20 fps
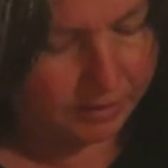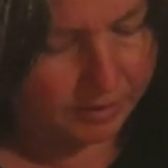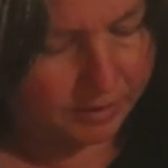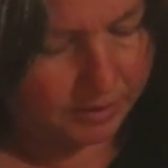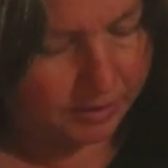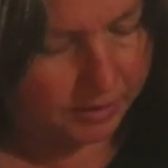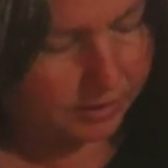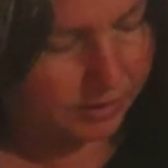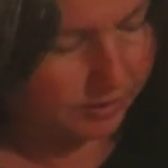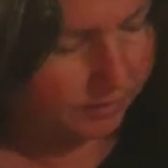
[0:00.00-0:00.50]
He
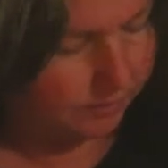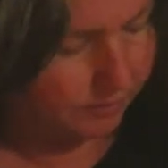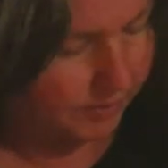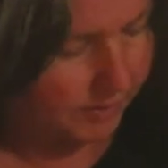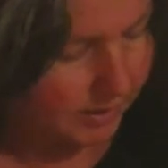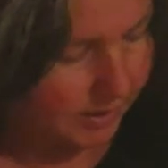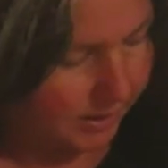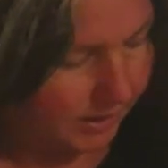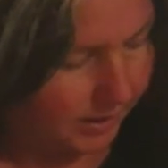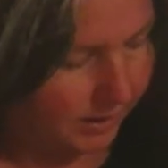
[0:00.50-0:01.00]
just wants
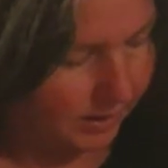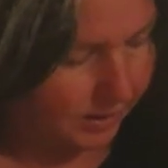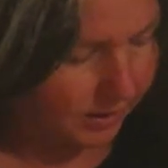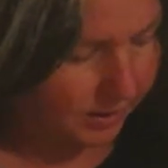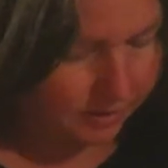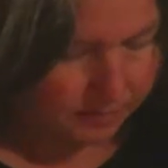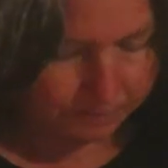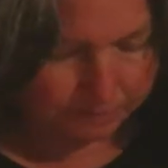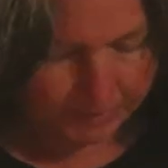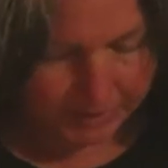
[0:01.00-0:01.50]
to eat
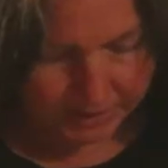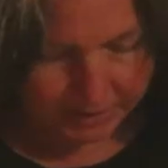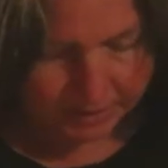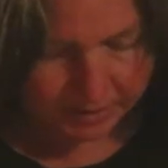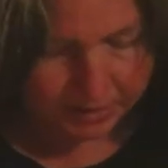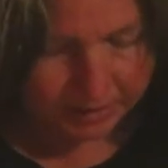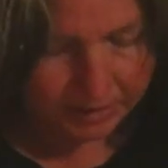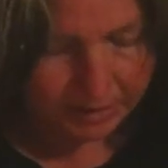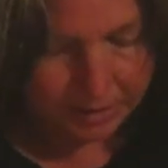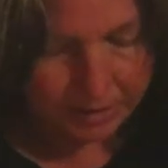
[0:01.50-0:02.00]
this meat
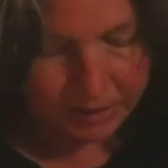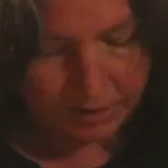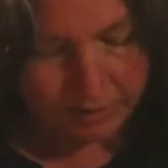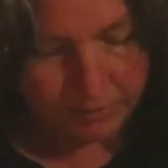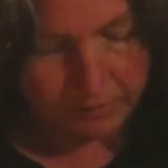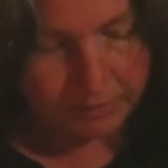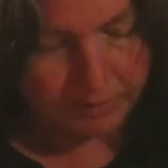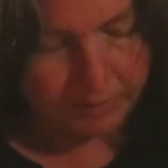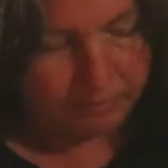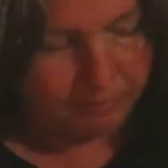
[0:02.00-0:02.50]

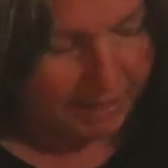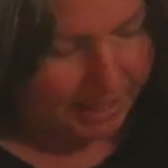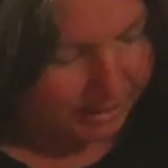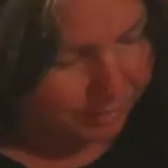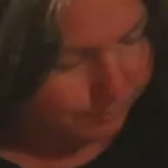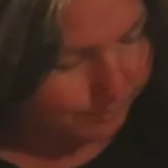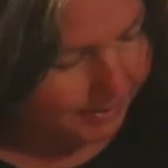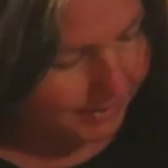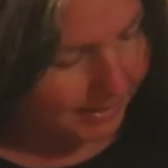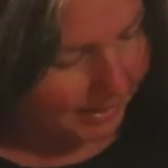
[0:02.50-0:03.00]
with mashed
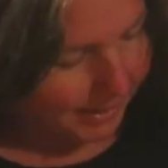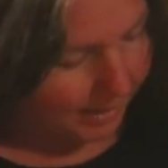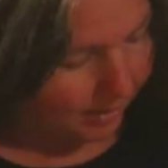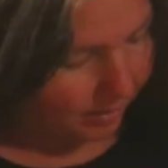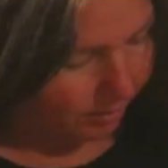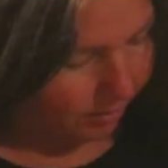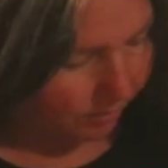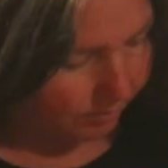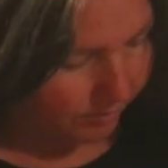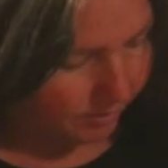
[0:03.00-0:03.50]

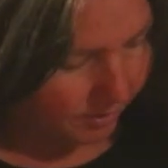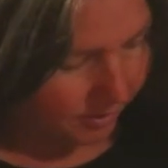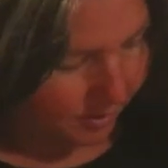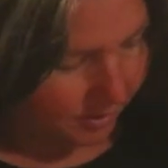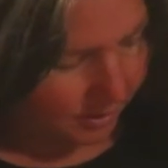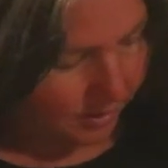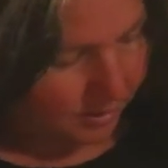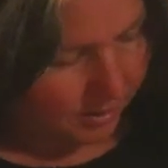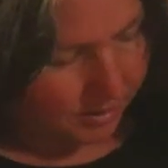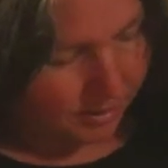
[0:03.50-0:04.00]
potatoes
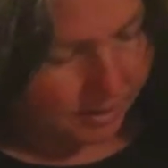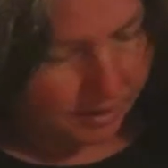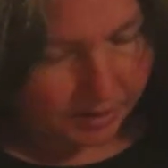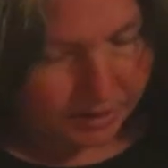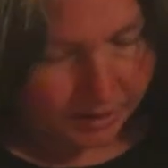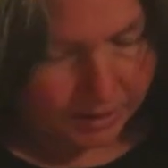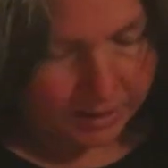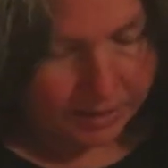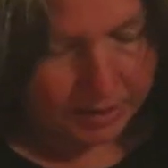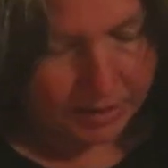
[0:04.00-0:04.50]

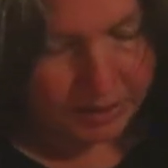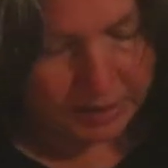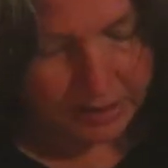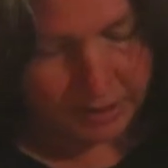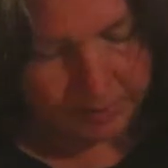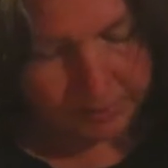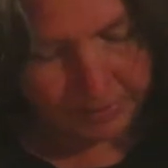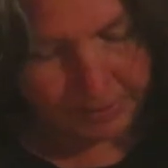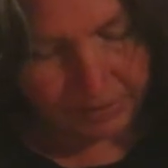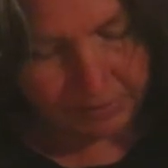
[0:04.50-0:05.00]
and
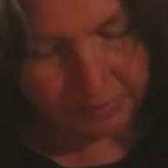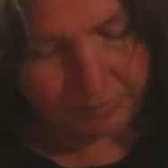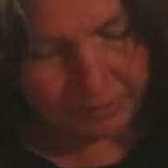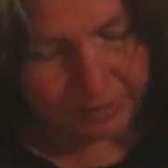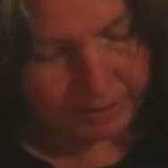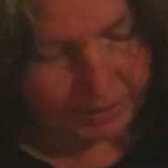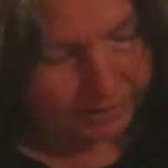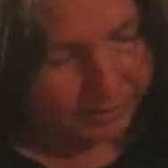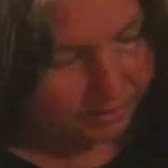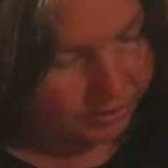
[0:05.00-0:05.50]
dip it in
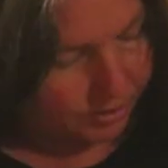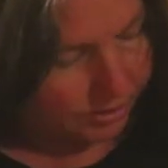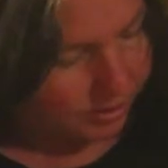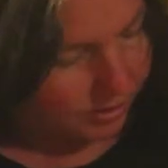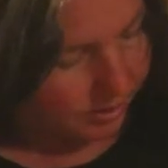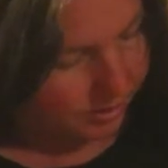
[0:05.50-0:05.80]
ranch.